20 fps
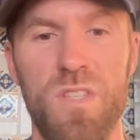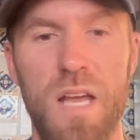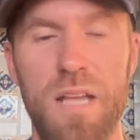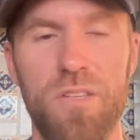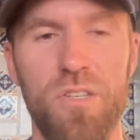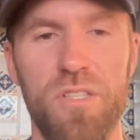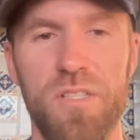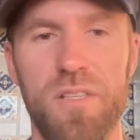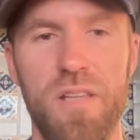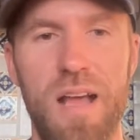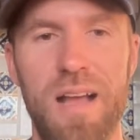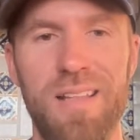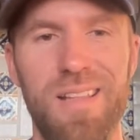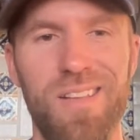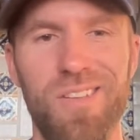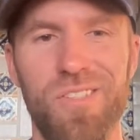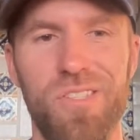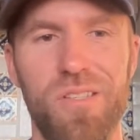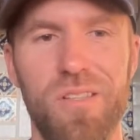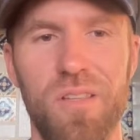I
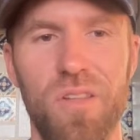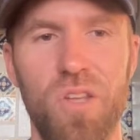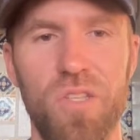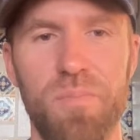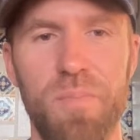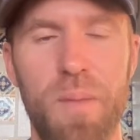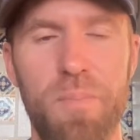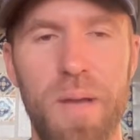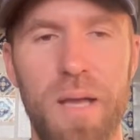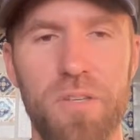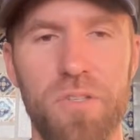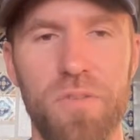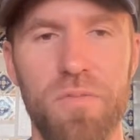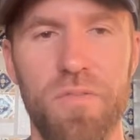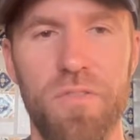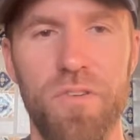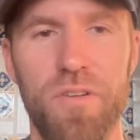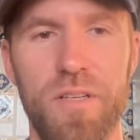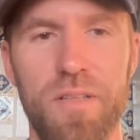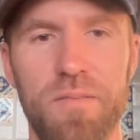just lost my passion
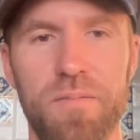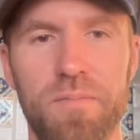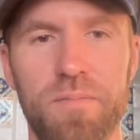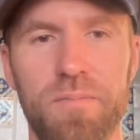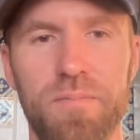for it.